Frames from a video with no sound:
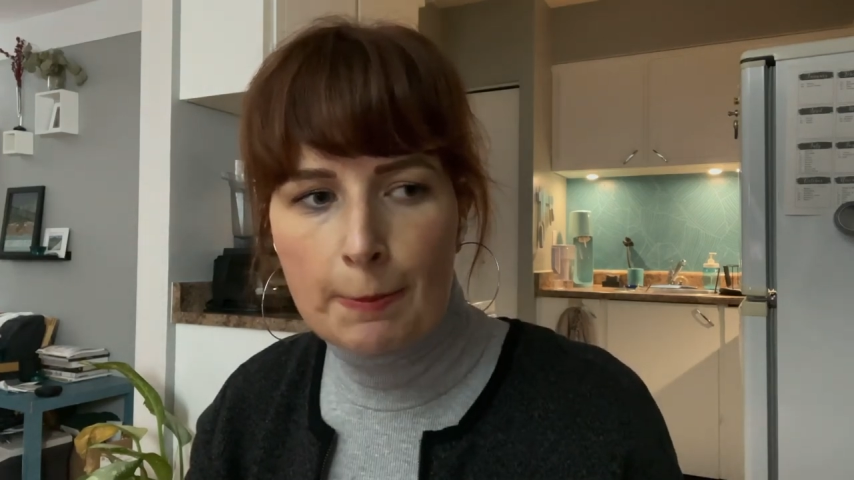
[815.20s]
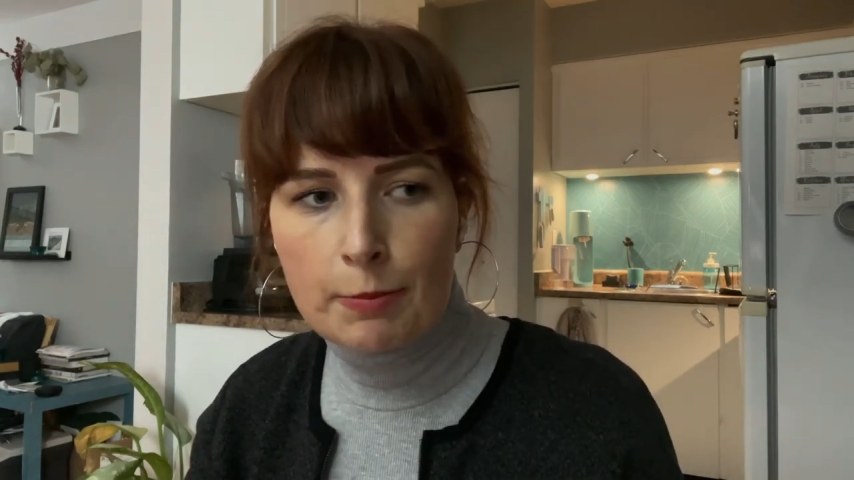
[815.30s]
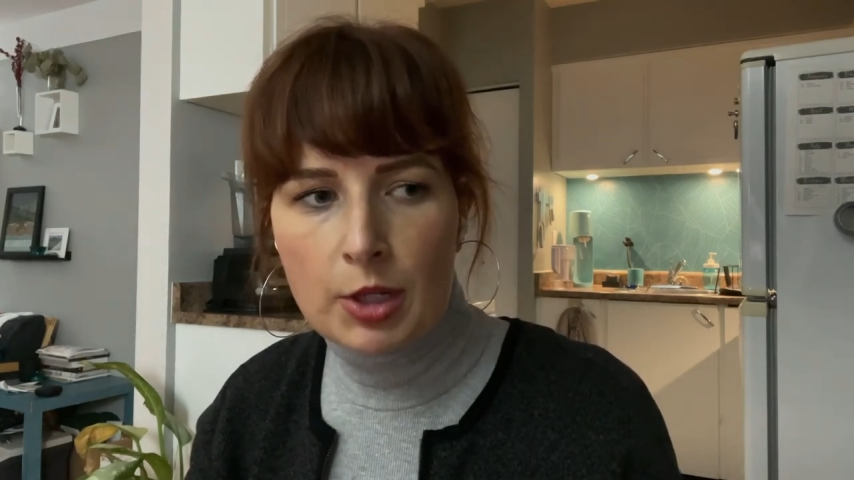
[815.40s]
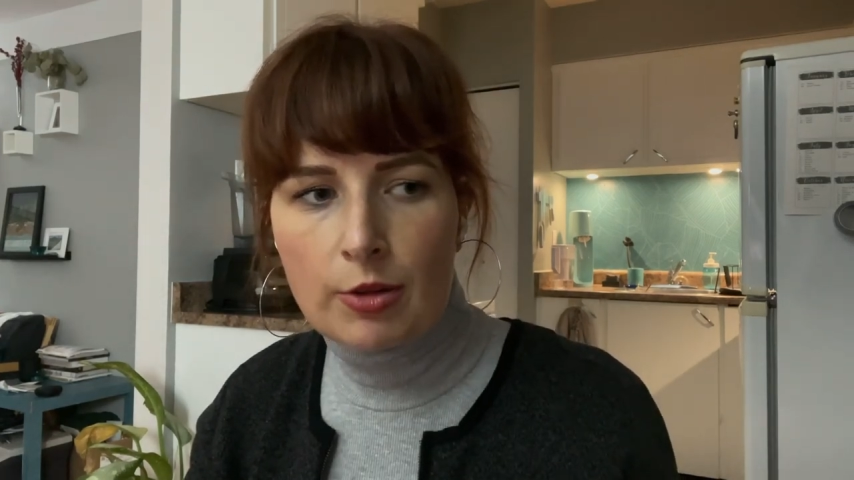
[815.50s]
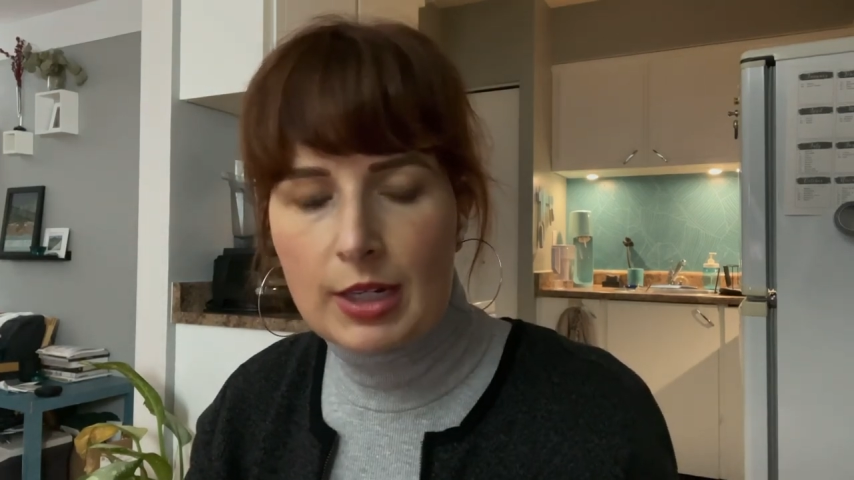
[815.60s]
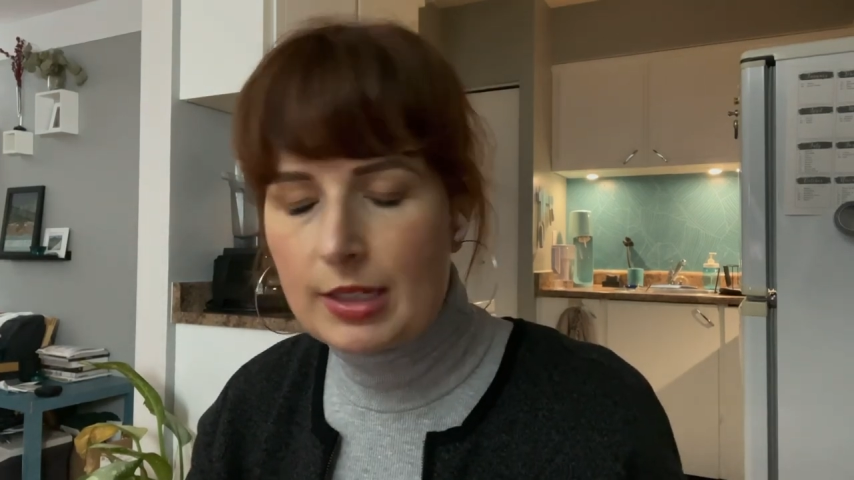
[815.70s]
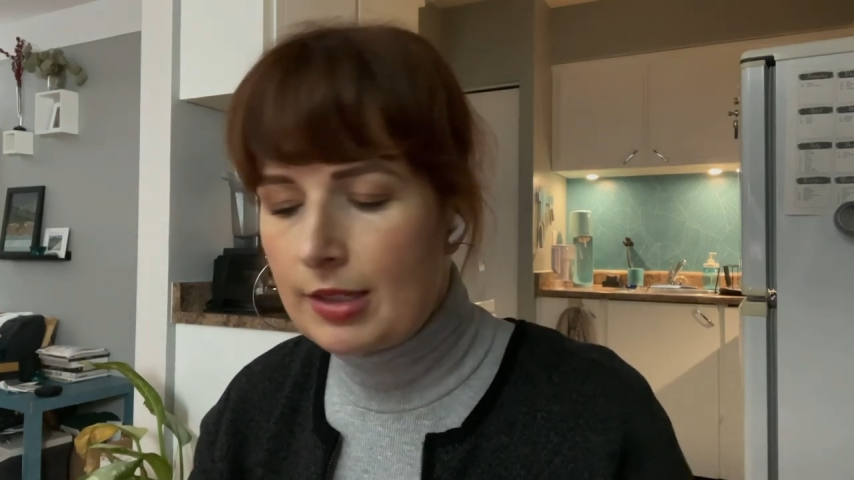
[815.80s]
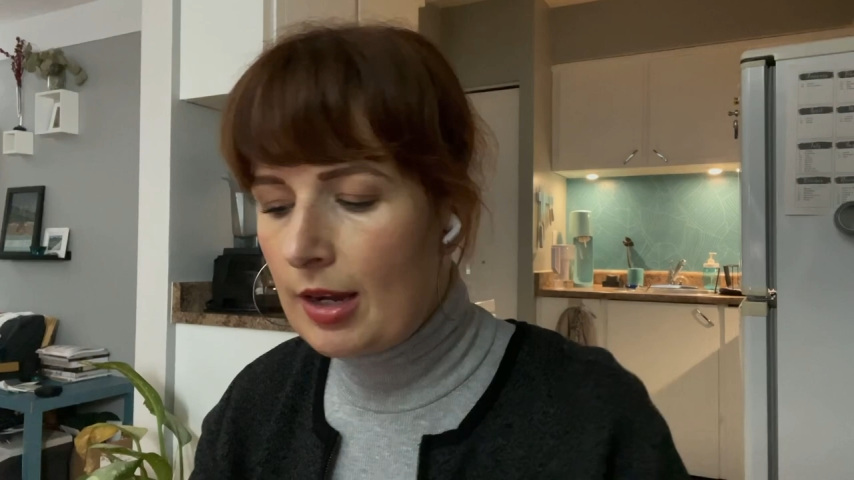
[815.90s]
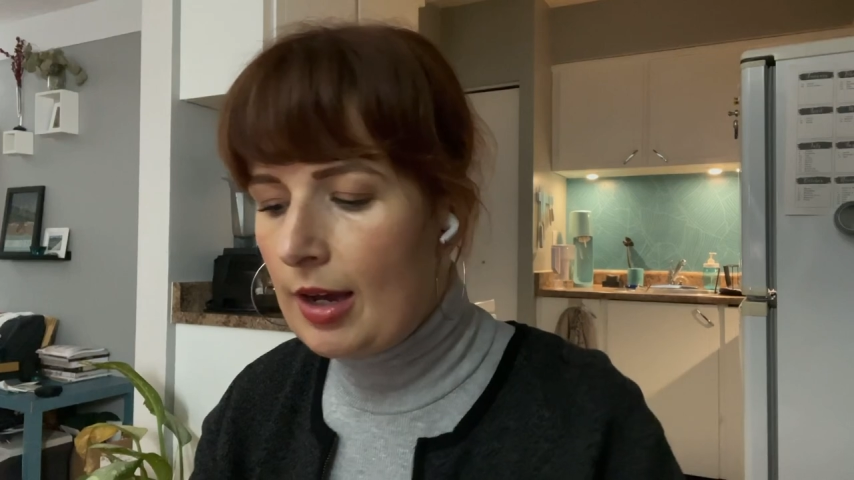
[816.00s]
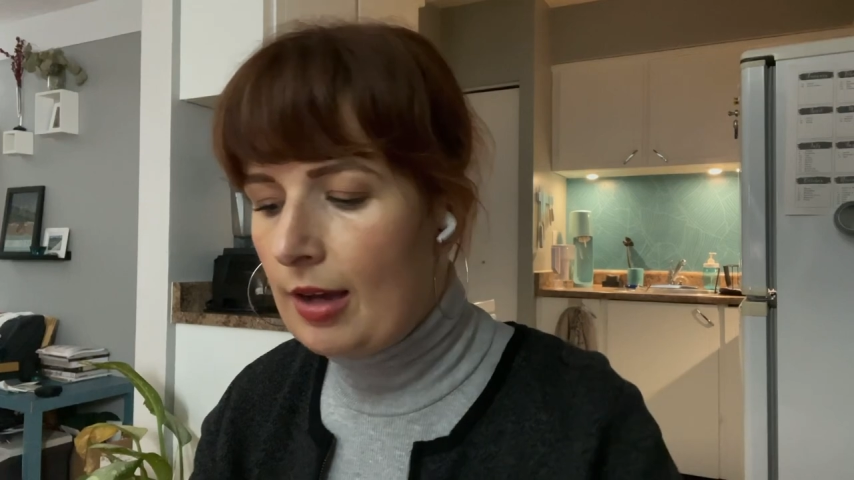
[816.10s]
Beauties
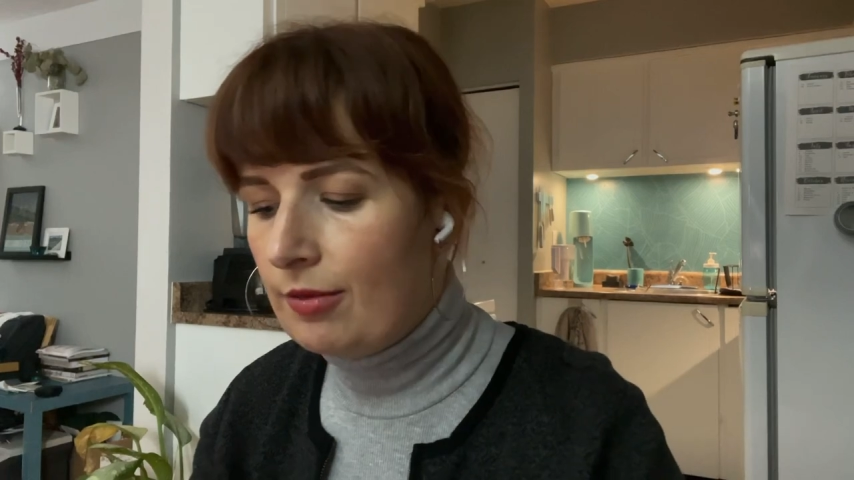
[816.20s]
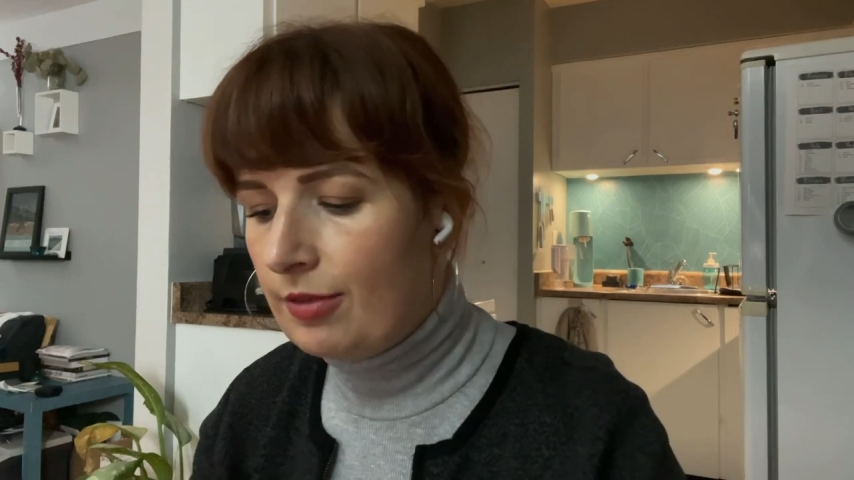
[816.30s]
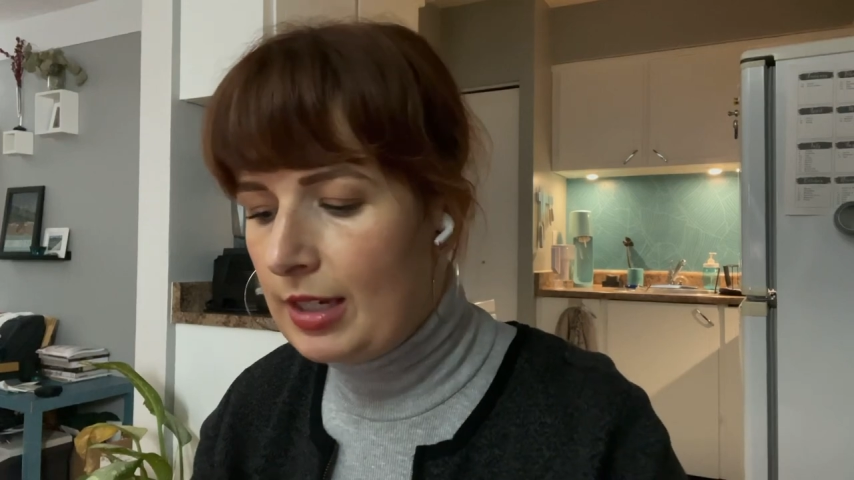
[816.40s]
of